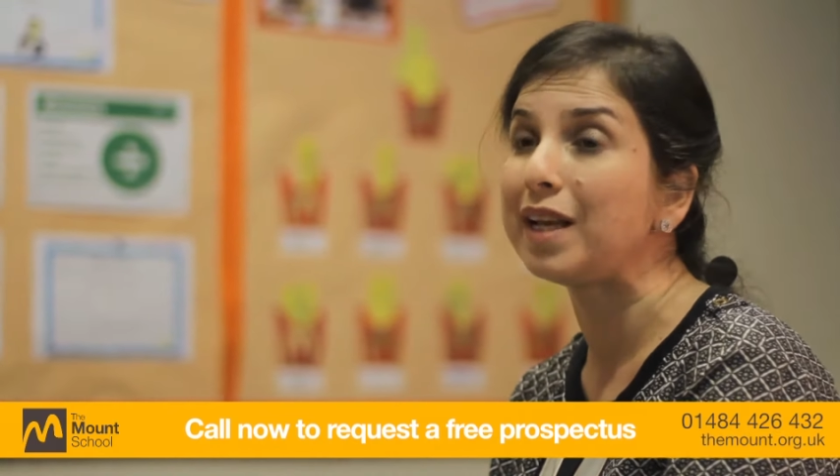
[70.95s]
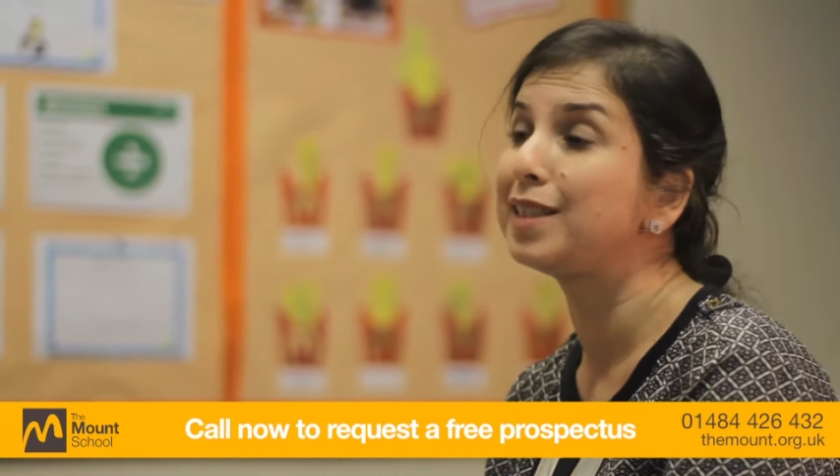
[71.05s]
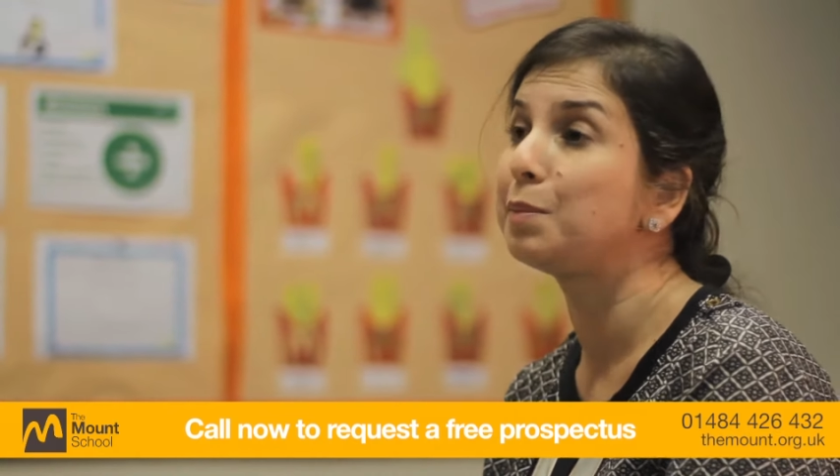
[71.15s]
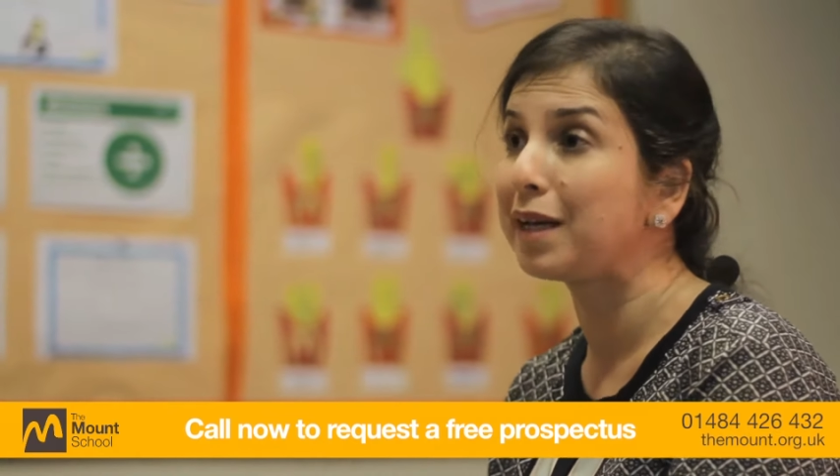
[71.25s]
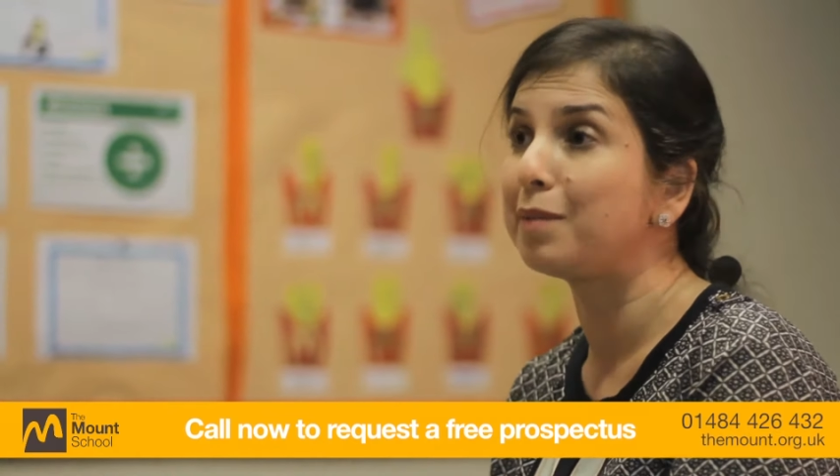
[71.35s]

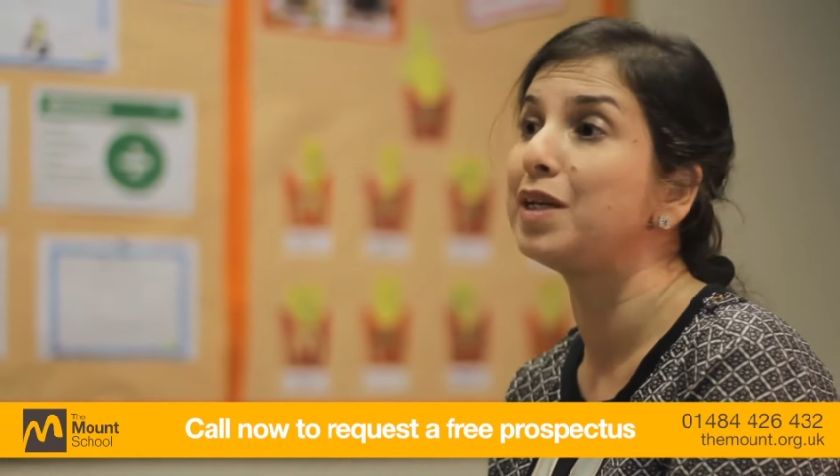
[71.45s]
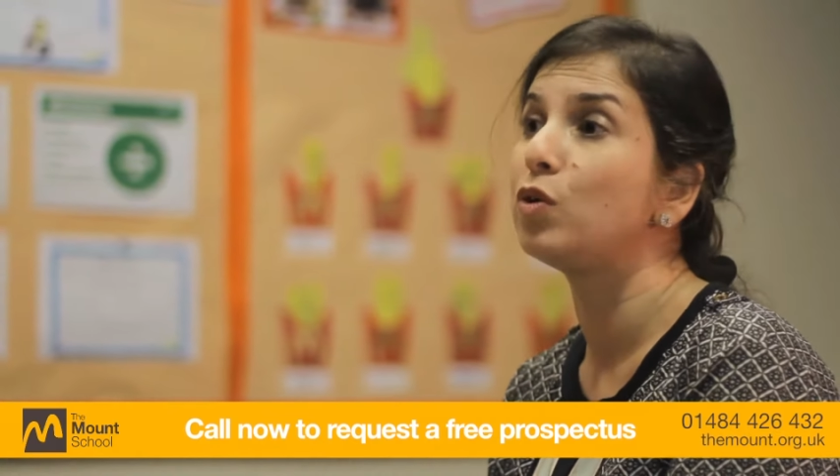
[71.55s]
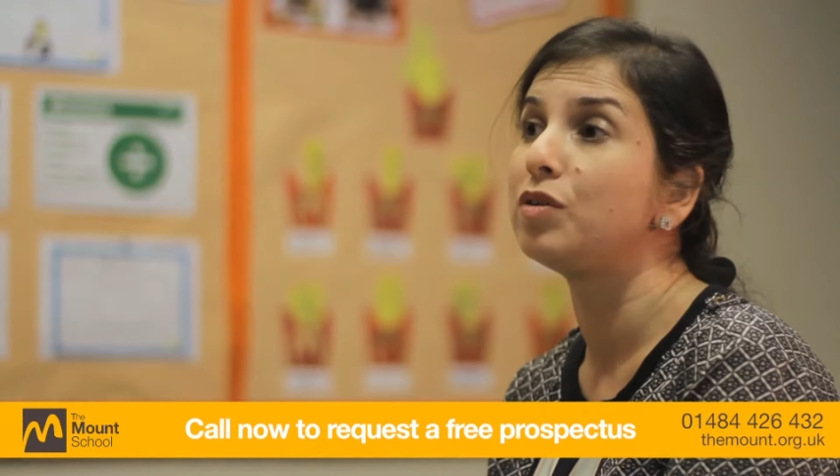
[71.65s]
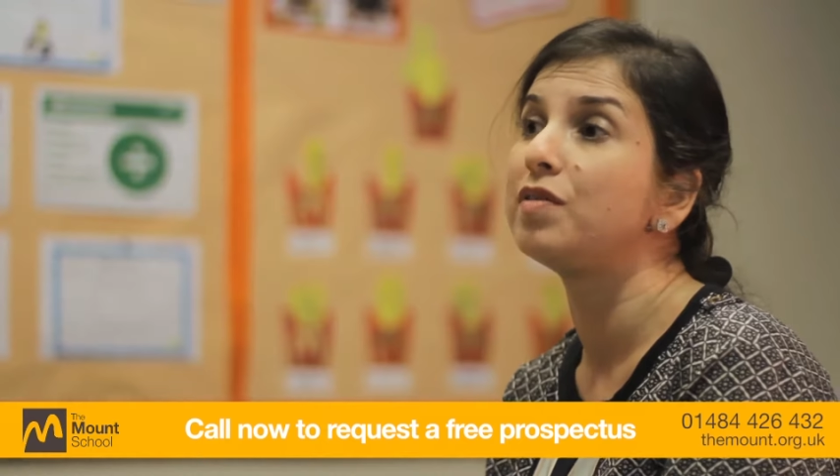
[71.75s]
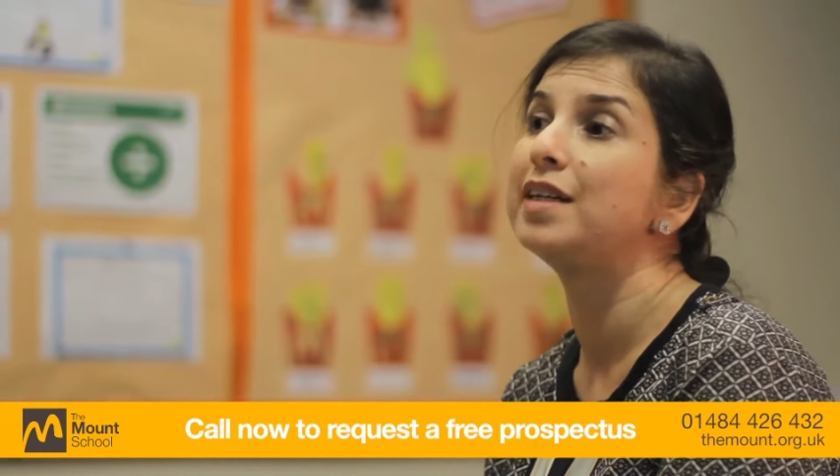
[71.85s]
become an
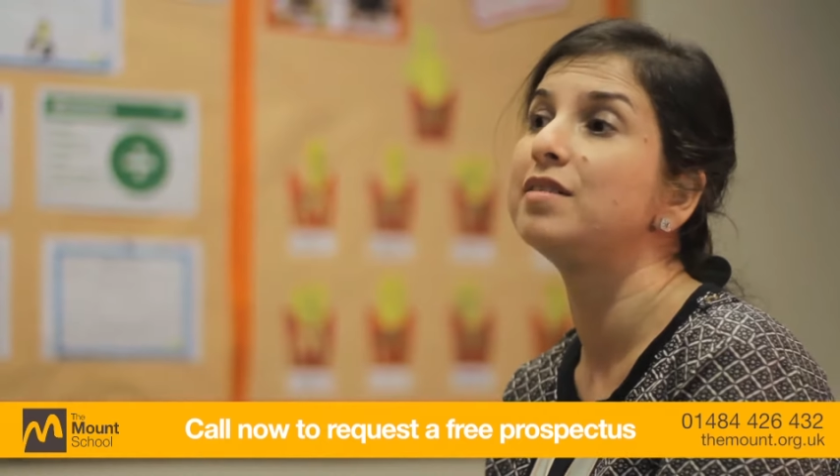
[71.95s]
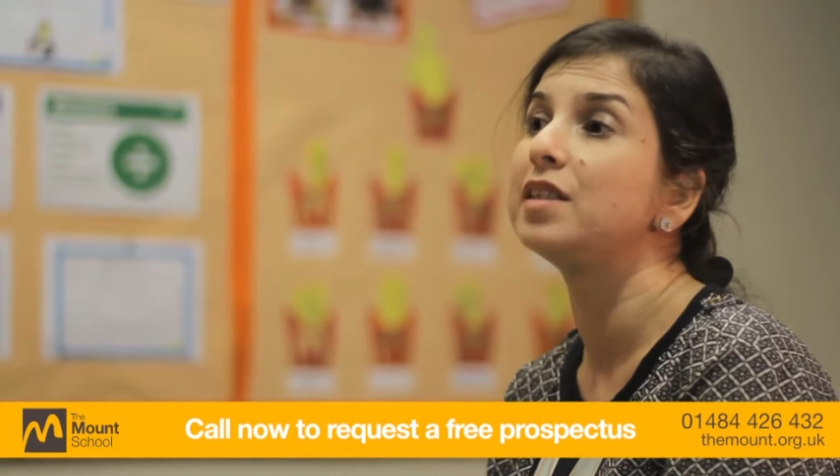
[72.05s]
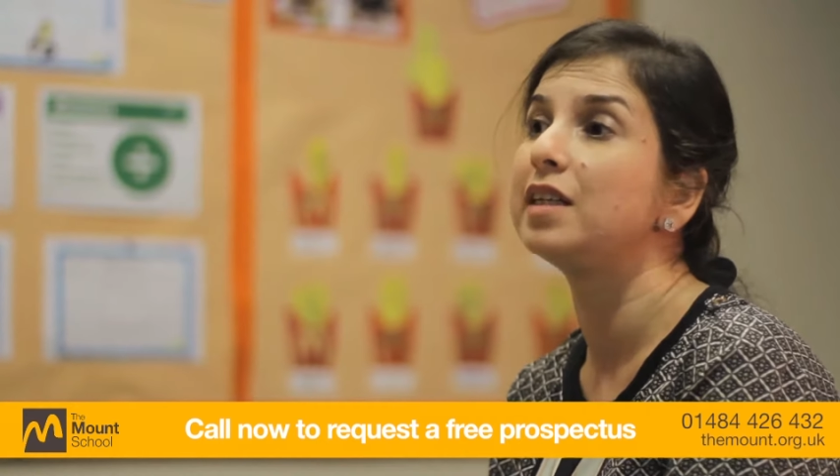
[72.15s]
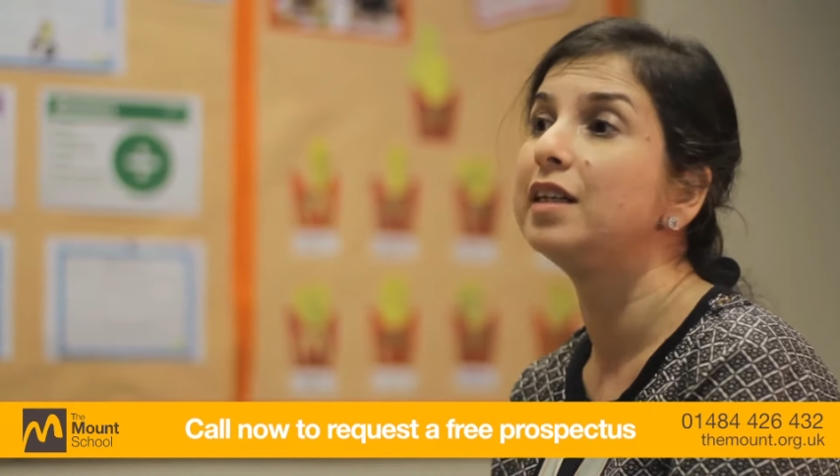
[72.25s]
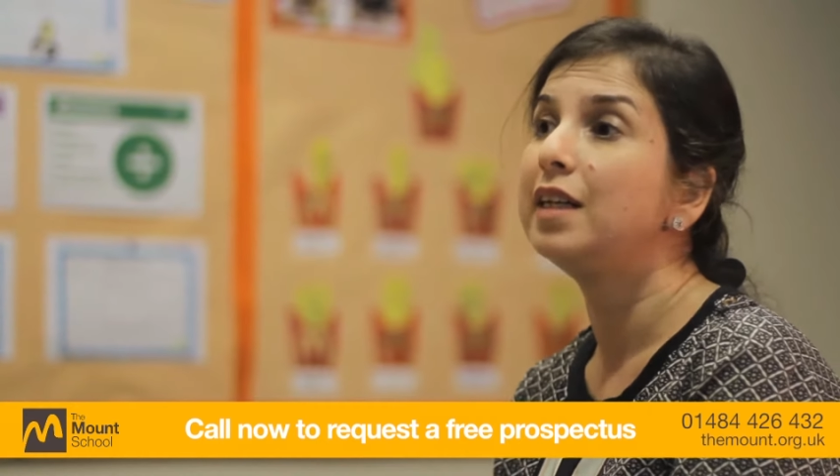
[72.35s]
all-rounder,